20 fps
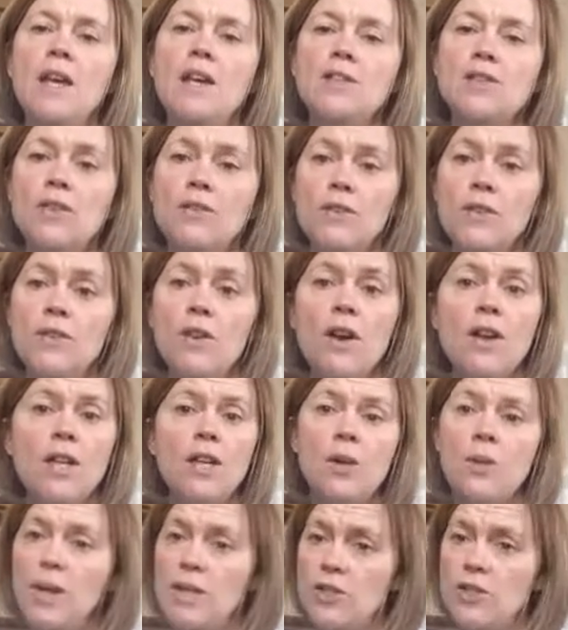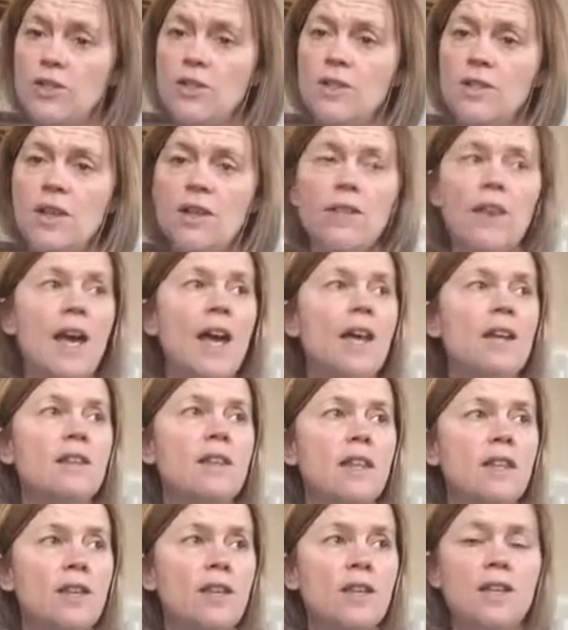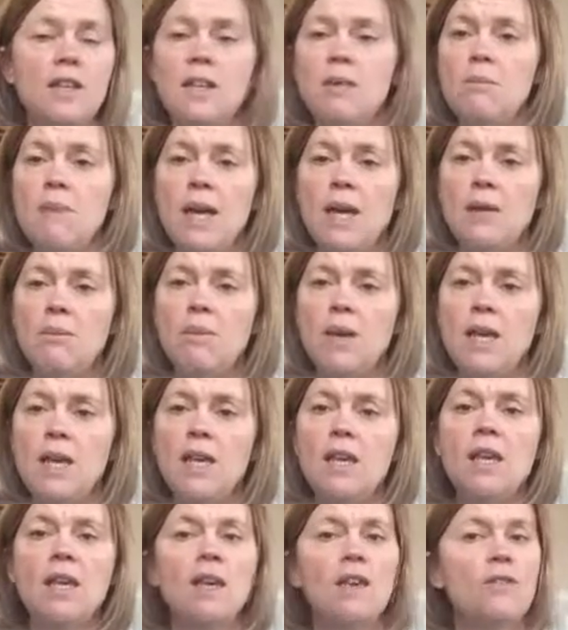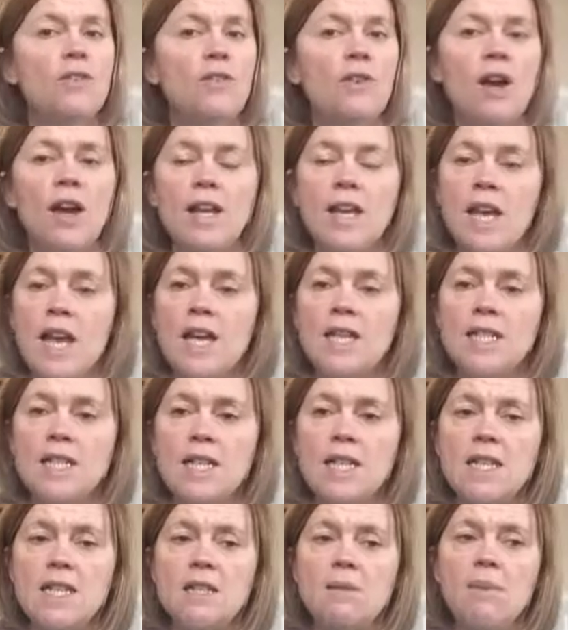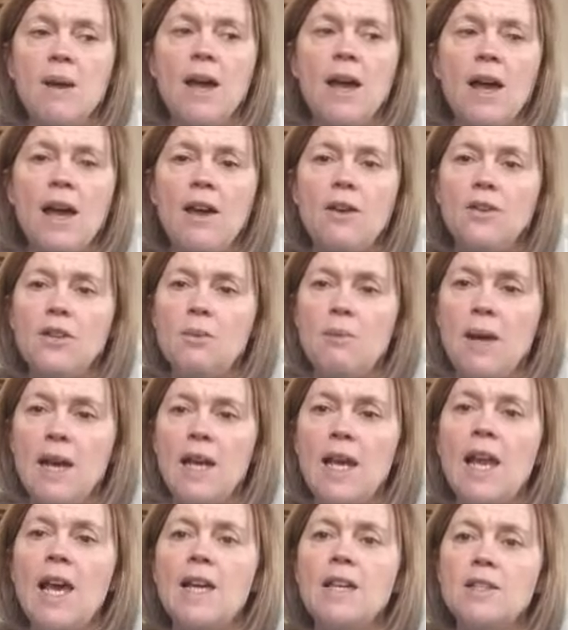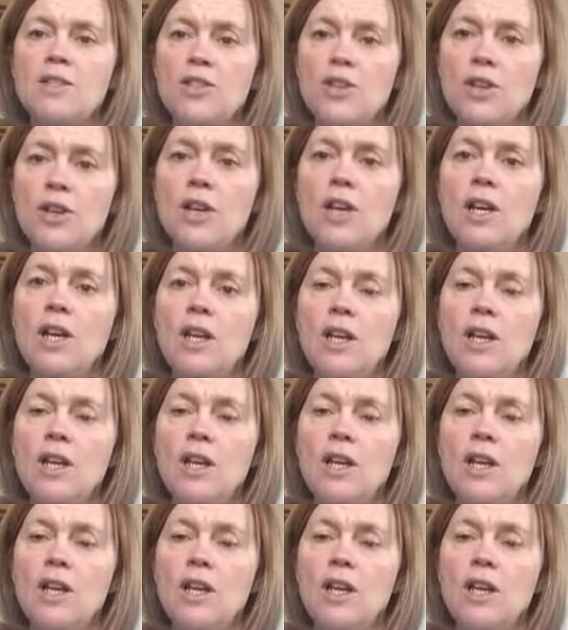So if you've got any questions on that, then you can email me. If you've got any ideas about how you might like to